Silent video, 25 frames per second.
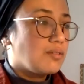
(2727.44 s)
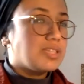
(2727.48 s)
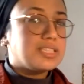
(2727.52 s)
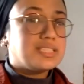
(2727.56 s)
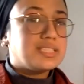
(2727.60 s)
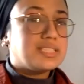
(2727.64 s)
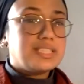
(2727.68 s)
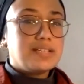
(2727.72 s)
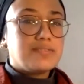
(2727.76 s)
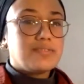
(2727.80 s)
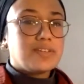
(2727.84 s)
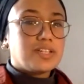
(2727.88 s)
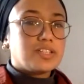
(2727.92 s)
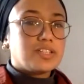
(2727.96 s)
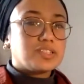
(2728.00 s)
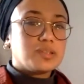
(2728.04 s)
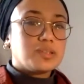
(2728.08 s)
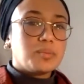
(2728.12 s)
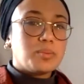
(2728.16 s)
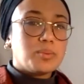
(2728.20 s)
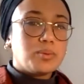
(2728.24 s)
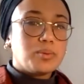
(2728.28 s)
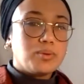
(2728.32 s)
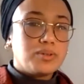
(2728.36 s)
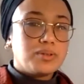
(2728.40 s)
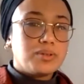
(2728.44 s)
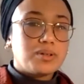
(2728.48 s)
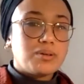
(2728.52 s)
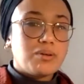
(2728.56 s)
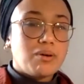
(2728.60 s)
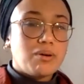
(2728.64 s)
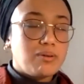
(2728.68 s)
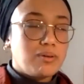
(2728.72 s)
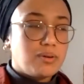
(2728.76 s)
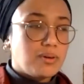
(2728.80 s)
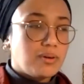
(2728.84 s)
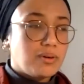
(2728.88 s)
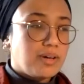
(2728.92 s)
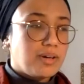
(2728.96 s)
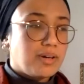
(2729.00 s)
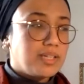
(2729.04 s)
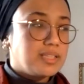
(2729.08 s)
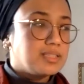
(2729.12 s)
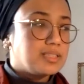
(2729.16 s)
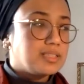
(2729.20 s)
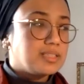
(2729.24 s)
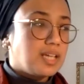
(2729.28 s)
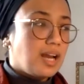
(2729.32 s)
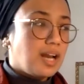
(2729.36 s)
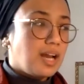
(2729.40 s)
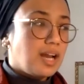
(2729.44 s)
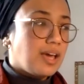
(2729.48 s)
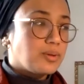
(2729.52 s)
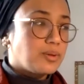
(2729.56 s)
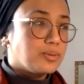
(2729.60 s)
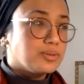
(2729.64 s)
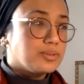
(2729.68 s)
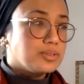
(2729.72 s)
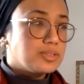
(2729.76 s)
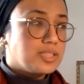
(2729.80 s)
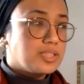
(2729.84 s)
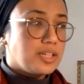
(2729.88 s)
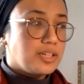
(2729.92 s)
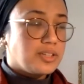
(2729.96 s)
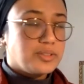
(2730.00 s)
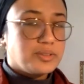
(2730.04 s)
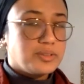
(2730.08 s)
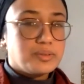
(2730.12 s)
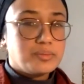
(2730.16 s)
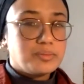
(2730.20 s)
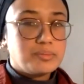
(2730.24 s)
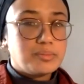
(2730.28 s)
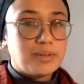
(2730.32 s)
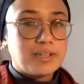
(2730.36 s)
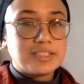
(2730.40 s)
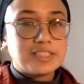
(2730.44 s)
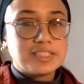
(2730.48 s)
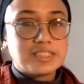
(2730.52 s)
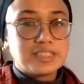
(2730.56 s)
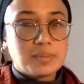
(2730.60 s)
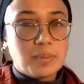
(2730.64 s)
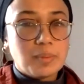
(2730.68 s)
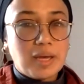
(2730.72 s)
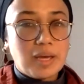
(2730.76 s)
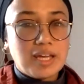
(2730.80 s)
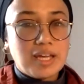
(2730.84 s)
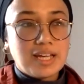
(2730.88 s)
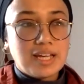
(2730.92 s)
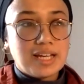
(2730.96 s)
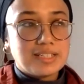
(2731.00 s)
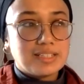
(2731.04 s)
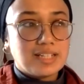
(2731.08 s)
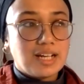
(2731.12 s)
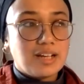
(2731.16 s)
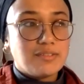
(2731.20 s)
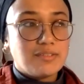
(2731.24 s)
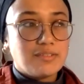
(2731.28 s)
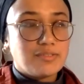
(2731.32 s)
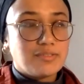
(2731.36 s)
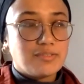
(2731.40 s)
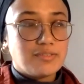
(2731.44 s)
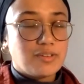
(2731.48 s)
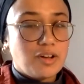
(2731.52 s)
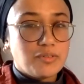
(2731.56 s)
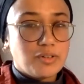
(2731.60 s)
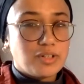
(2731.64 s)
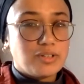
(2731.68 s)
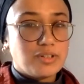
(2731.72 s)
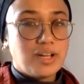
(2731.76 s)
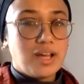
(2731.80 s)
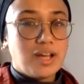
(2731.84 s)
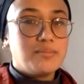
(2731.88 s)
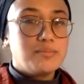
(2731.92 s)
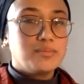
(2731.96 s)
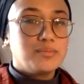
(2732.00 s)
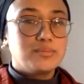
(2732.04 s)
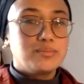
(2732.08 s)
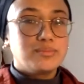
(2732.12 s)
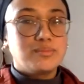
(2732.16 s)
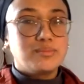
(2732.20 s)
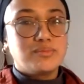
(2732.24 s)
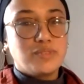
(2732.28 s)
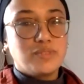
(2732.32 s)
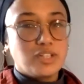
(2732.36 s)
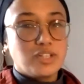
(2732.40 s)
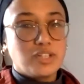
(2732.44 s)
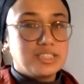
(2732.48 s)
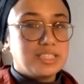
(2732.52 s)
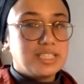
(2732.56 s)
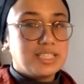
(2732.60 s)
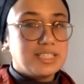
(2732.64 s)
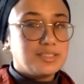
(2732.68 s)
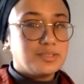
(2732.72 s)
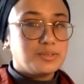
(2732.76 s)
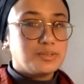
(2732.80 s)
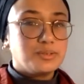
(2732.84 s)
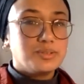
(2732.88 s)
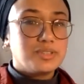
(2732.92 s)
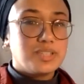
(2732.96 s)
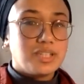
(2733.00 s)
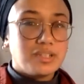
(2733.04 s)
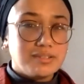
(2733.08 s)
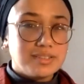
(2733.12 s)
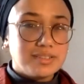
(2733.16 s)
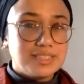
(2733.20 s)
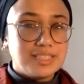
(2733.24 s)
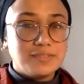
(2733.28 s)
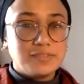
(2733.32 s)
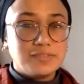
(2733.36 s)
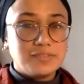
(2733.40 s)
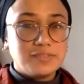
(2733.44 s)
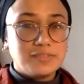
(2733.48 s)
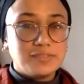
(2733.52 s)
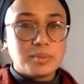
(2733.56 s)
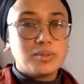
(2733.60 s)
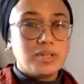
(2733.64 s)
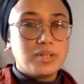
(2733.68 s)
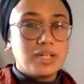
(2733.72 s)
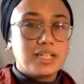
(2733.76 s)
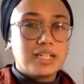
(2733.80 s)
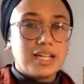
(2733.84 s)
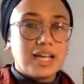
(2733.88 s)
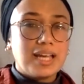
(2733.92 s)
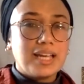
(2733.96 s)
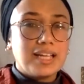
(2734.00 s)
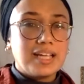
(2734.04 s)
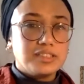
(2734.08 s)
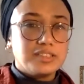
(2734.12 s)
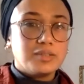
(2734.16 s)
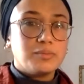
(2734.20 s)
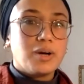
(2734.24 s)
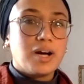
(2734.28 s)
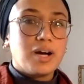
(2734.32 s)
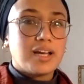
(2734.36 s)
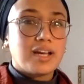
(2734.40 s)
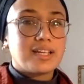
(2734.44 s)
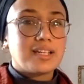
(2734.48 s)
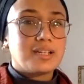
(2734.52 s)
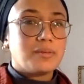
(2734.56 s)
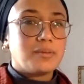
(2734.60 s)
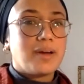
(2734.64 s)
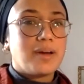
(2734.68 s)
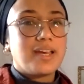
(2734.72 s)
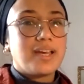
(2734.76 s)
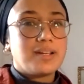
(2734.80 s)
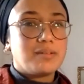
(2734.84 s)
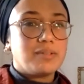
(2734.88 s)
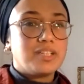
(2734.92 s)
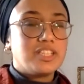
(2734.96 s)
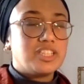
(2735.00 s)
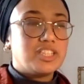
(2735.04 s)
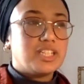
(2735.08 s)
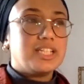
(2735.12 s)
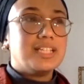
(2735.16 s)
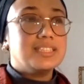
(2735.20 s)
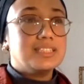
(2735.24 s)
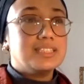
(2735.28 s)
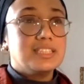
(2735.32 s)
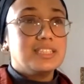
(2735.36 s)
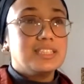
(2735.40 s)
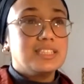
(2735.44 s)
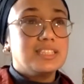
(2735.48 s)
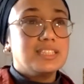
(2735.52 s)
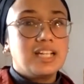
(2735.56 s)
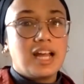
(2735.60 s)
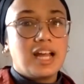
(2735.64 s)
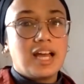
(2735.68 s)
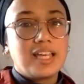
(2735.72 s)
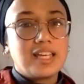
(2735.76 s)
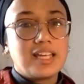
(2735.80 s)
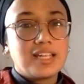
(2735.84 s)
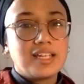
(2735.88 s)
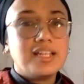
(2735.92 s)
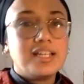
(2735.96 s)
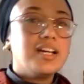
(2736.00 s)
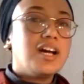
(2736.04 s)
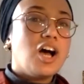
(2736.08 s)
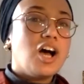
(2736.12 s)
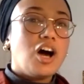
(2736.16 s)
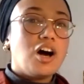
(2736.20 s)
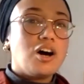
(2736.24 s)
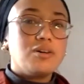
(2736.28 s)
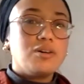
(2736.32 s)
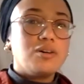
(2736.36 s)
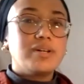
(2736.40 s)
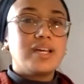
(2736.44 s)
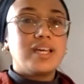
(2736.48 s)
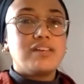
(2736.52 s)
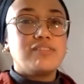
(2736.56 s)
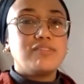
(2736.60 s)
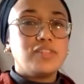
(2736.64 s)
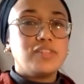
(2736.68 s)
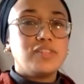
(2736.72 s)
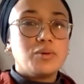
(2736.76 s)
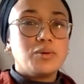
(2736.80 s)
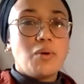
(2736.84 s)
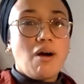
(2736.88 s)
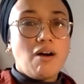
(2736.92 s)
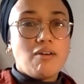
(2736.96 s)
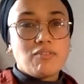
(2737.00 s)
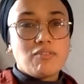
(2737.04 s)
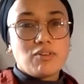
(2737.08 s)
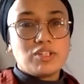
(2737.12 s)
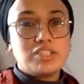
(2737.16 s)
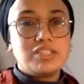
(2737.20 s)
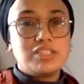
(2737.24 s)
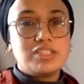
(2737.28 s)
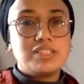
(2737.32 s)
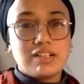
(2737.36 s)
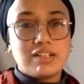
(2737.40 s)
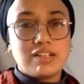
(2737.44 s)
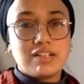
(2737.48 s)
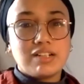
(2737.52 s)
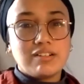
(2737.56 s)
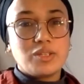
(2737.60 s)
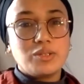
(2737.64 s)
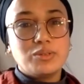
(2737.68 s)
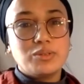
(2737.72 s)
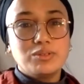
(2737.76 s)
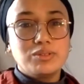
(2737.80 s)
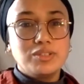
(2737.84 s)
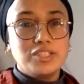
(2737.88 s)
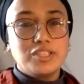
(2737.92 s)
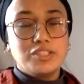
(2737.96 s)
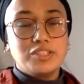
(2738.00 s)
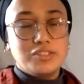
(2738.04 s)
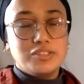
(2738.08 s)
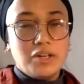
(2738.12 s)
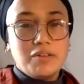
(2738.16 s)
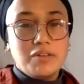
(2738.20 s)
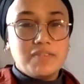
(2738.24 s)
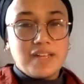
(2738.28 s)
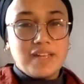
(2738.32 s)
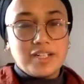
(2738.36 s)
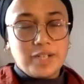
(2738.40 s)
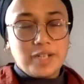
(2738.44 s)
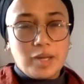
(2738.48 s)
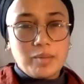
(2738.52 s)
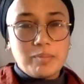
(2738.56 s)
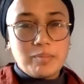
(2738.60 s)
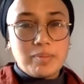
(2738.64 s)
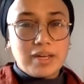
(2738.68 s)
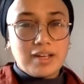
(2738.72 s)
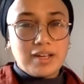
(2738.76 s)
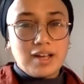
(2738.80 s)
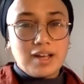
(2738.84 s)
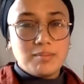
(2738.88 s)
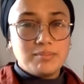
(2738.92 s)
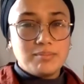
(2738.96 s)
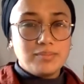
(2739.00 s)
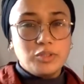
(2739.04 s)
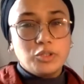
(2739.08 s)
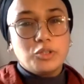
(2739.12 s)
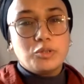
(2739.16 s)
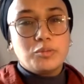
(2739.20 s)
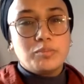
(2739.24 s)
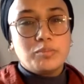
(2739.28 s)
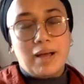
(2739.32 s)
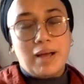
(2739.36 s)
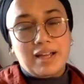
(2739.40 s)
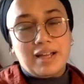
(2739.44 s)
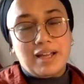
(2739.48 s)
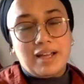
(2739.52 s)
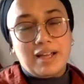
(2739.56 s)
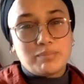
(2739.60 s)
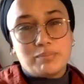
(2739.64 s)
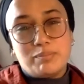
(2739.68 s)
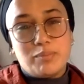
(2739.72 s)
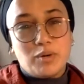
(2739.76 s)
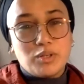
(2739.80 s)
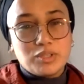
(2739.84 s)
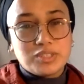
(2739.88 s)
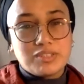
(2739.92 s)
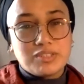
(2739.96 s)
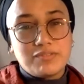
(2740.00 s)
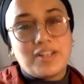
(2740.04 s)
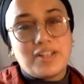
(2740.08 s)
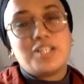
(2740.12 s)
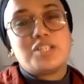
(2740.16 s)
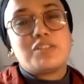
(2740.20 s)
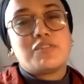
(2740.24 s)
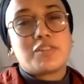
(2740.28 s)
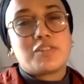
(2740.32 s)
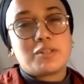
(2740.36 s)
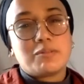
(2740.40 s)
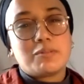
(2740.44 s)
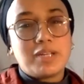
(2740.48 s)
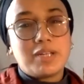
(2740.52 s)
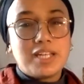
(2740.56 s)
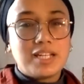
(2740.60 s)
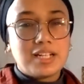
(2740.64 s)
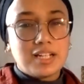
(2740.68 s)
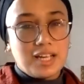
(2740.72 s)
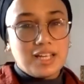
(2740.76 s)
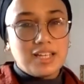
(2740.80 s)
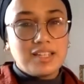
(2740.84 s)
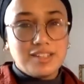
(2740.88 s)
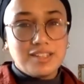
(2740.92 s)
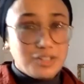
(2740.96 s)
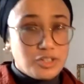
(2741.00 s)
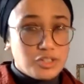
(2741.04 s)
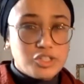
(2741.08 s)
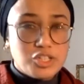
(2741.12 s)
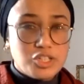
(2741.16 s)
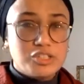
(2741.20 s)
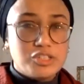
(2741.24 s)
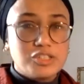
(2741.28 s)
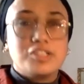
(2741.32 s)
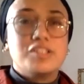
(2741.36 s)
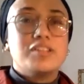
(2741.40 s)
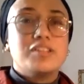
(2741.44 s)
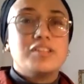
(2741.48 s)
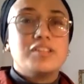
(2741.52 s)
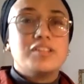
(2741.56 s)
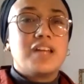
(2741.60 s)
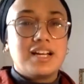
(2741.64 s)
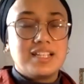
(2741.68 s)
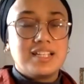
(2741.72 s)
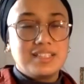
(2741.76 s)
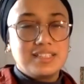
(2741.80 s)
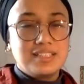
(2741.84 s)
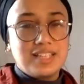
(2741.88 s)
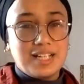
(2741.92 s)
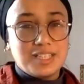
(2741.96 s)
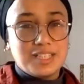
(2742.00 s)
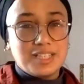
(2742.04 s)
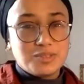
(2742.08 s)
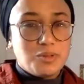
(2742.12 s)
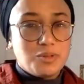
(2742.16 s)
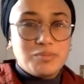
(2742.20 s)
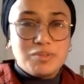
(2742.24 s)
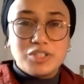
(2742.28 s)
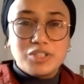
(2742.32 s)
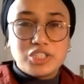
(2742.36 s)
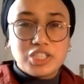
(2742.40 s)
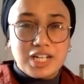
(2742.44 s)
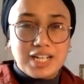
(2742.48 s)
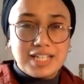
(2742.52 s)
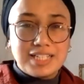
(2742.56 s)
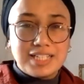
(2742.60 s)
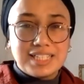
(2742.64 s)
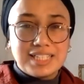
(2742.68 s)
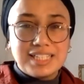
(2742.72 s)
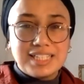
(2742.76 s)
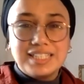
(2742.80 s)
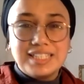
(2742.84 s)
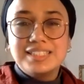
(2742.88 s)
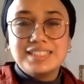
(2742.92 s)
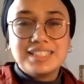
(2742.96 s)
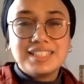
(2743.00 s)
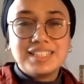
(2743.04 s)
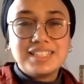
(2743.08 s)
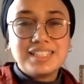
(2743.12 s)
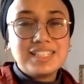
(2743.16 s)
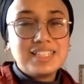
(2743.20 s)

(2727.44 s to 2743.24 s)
receiving support, quote unquote, to like also participate, and like for our like volunteers to also receive support, and like it to work in a way in which it isn't like, oh, if you are volunteering at the hall, you don't then like pick up your box of veg for the week. Like you should do that, and that's what mutual aid is.